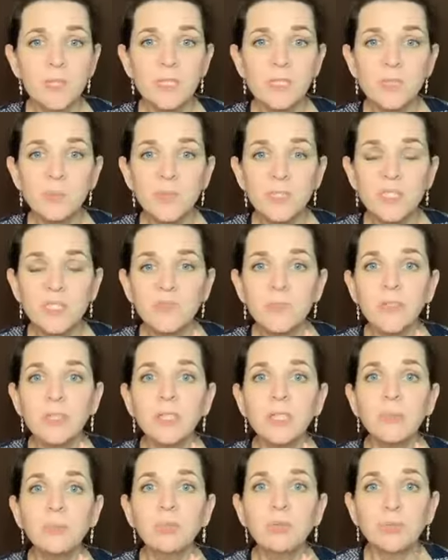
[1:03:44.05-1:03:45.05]

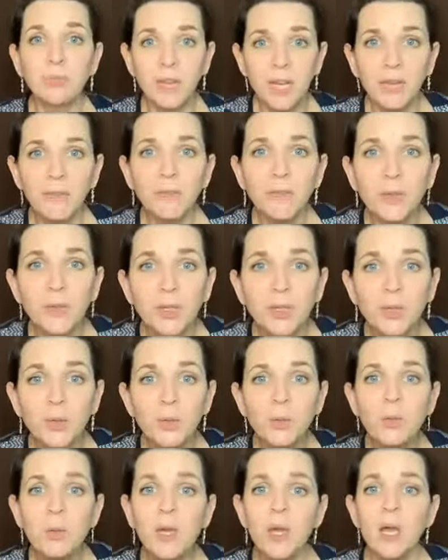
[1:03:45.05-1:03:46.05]
specifically pray for
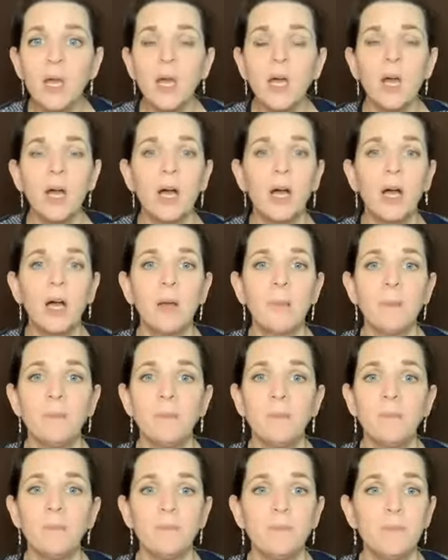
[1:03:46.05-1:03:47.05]
you,
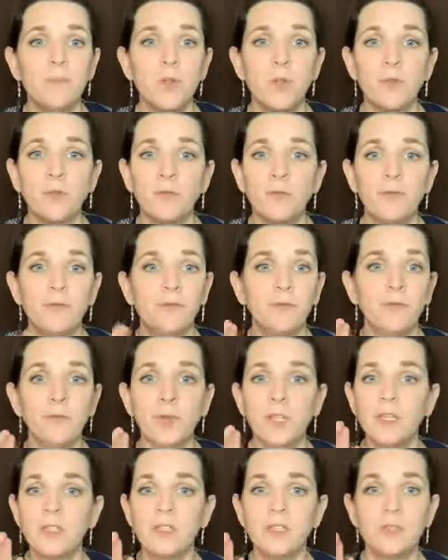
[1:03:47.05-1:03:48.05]
you're
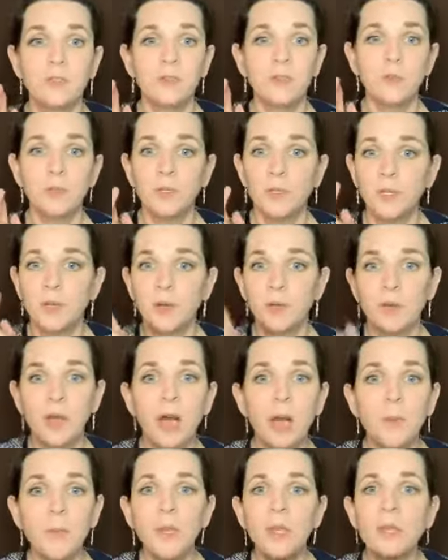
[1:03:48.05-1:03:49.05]
free to, you know,
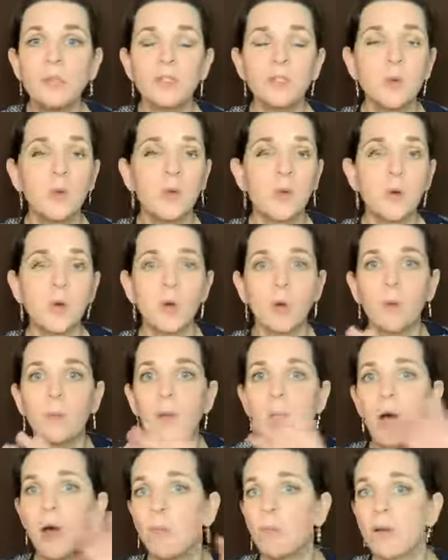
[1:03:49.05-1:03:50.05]
comment
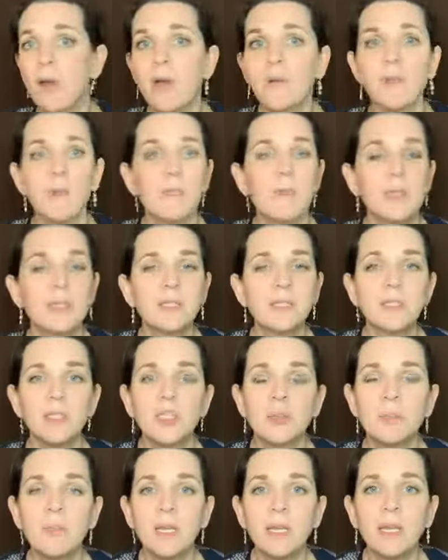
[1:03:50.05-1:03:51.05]
or private
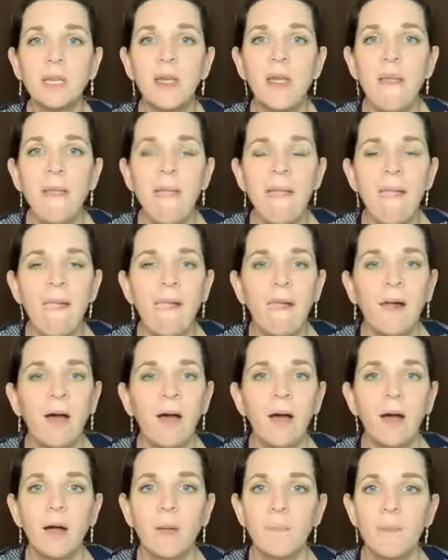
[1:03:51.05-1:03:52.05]
message me.
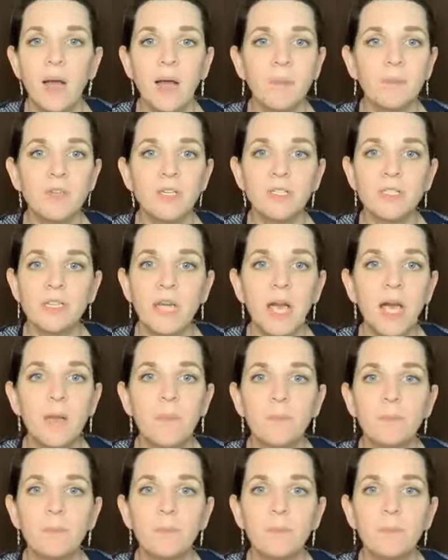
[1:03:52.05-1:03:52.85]
I'm just